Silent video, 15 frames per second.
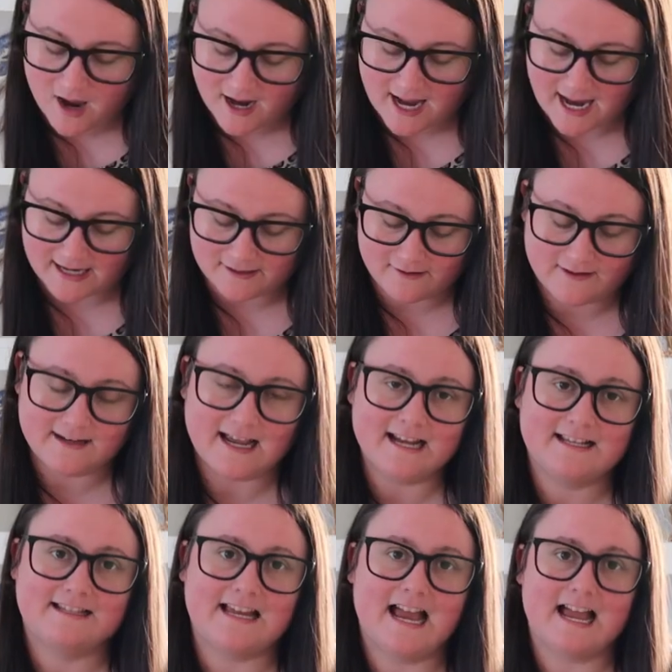Okay, so the
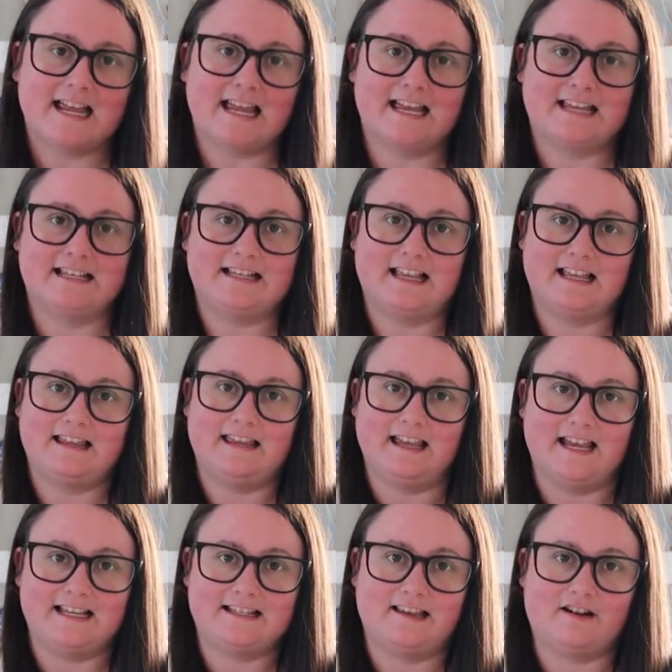next stack is
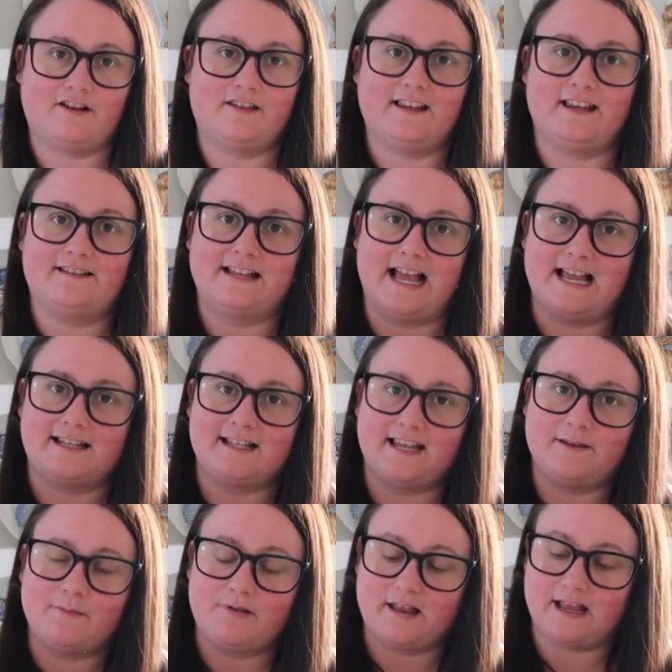this. They're the exact
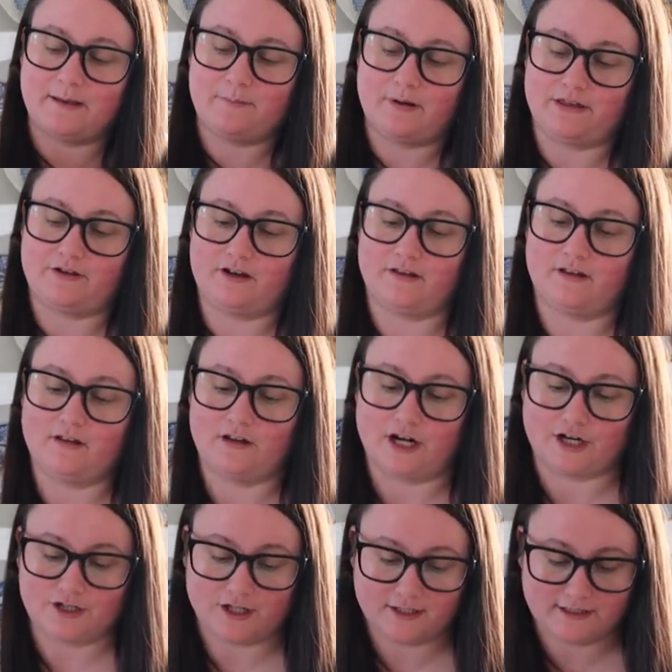same plate, but they're the
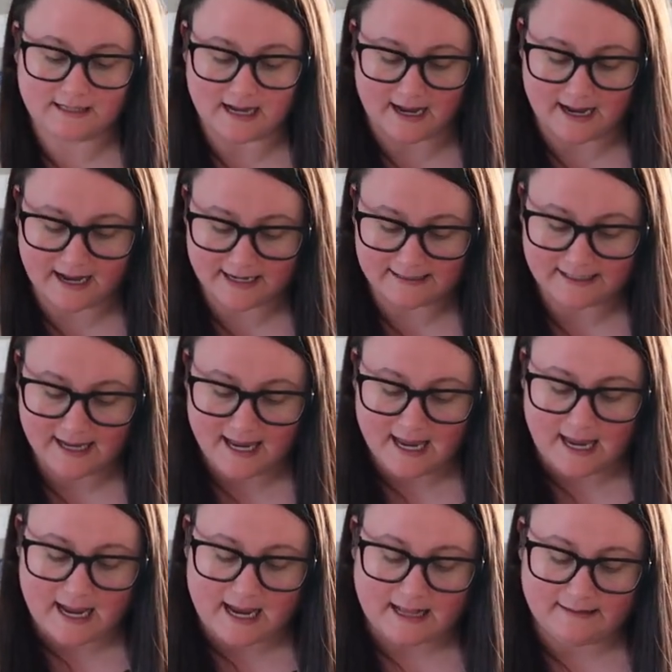larger size.
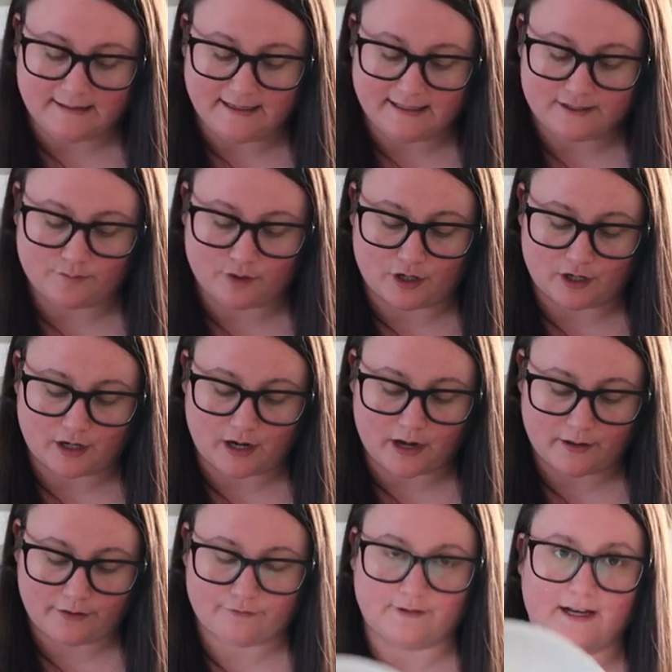And these were
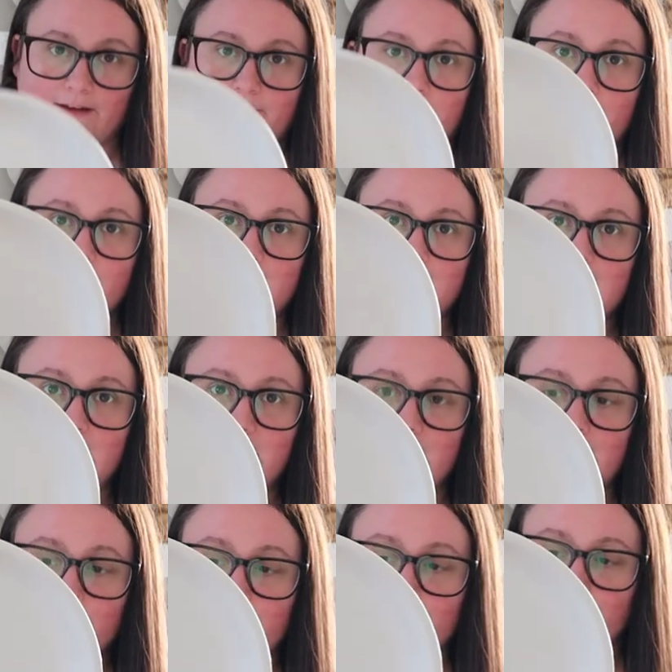3.50
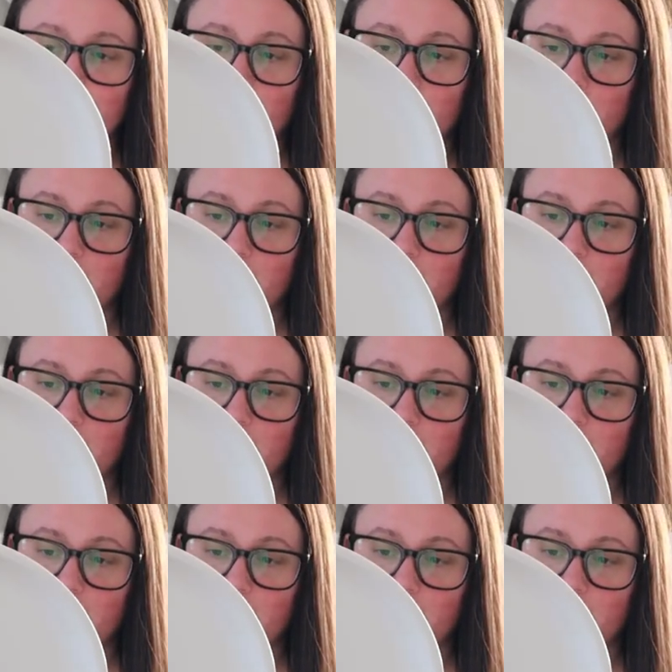each.